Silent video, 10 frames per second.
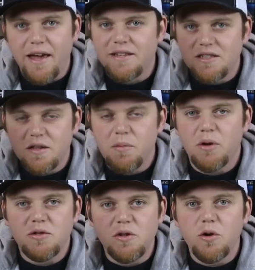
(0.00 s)
it's the
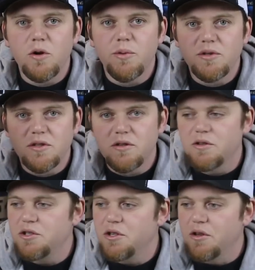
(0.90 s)
most durable
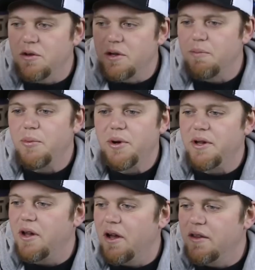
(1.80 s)
solution you can
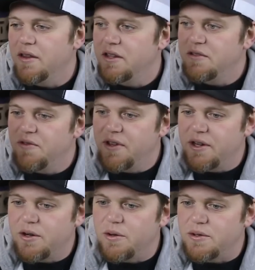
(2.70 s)
put on these
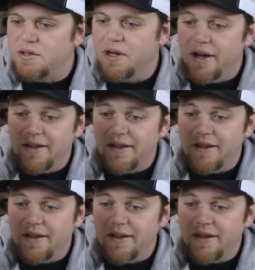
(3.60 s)
vehicles.